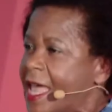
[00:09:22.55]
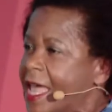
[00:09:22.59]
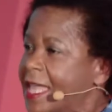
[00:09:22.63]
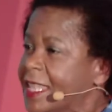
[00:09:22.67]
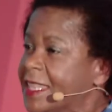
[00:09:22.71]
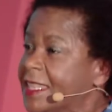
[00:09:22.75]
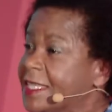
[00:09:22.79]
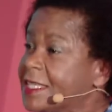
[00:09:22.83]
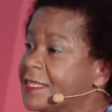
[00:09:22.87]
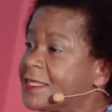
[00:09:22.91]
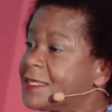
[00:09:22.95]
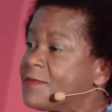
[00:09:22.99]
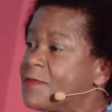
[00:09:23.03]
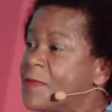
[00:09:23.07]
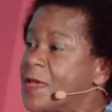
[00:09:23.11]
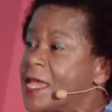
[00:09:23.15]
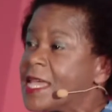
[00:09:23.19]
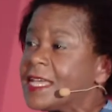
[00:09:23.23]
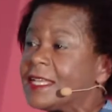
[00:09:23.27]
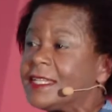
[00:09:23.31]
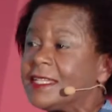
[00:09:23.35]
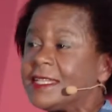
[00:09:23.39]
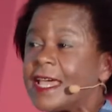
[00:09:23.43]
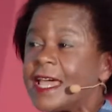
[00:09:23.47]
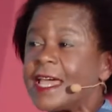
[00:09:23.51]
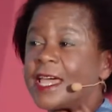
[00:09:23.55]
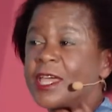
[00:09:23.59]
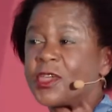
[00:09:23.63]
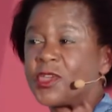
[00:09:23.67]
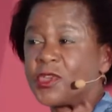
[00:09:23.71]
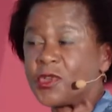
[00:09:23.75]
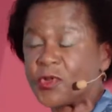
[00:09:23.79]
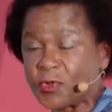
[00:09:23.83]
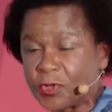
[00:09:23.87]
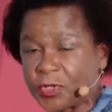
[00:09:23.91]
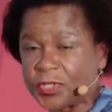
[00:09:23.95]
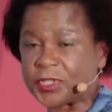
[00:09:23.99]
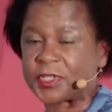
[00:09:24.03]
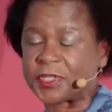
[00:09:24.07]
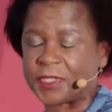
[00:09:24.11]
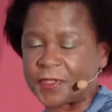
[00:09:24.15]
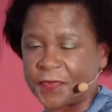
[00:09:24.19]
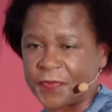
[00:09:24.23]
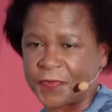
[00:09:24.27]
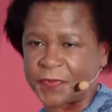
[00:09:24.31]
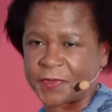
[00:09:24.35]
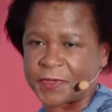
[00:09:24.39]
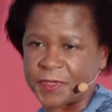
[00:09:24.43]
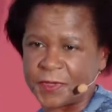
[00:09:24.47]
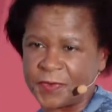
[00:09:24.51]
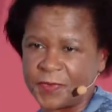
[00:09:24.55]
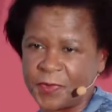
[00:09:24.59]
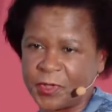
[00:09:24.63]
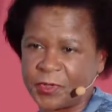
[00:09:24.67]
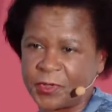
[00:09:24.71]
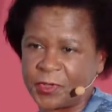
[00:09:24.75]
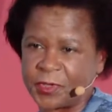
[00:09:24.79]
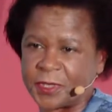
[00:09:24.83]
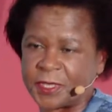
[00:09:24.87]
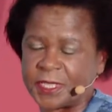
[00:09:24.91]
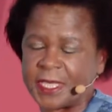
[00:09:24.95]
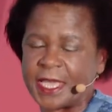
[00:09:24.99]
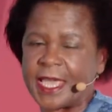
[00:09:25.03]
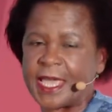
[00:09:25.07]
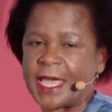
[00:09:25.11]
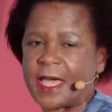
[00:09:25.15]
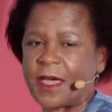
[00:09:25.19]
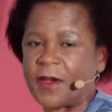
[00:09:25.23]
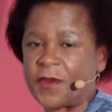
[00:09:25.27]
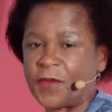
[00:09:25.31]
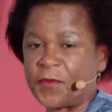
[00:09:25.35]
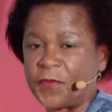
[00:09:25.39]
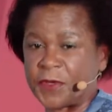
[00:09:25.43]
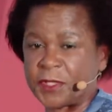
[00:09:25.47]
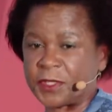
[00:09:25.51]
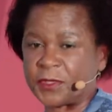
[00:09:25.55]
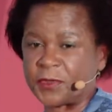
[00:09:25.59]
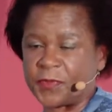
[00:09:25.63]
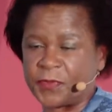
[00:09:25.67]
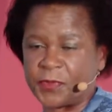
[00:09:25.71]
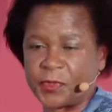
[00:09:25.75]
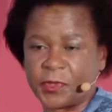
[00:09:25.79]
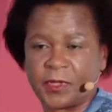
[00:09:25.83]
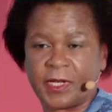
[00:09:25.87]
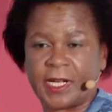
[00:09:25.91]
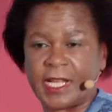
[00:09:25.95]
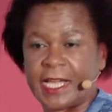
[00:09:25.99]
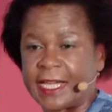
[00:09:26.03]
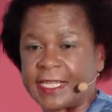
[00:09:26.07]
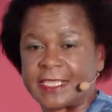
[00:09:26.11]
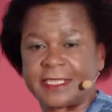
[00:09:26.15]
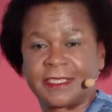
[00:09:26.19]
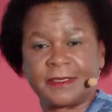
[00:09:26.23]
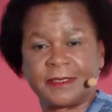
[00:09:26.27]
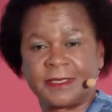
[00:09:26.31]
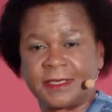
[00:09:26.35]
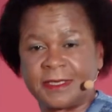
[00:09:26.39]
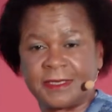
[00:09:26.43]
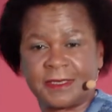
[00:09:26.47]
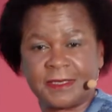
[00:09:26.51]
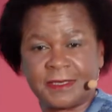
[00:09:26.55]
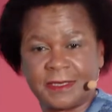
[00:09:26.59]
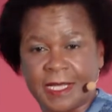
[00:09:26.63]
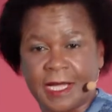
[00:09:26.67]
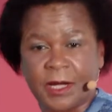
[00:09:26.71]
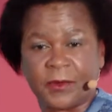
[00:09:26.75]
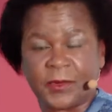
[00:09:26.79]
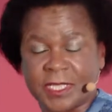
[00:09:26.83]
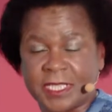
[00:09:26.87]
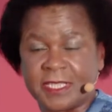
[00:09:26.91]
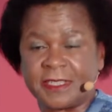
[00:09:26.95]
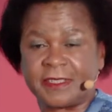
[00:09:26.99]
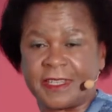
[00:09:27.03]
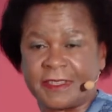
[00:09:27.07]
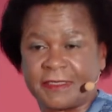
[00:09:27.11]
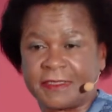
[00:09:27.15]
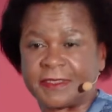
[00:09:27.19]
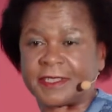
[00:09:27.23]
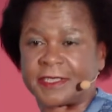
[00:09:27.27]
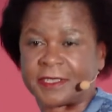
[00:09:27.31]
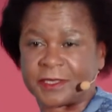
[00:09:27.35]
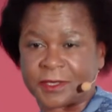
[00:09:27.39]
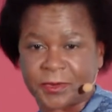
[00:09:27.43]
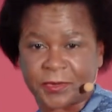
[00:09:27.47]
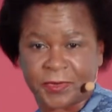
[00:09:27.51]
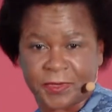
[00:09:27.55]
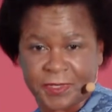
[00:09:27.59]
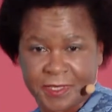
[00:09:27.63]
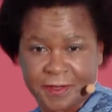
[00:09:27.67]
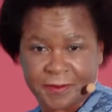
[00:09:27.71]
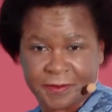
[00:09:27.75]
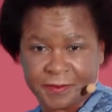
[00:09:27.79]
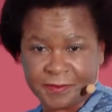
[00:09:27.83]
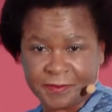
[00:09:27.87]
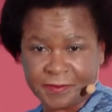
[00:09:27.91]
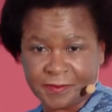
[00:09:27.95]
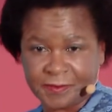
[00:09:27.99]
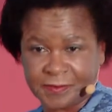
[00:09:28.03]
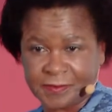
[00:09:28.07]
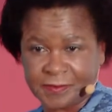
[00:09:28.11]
And this made a huge difference because, first of all, I wasn't a threat to them.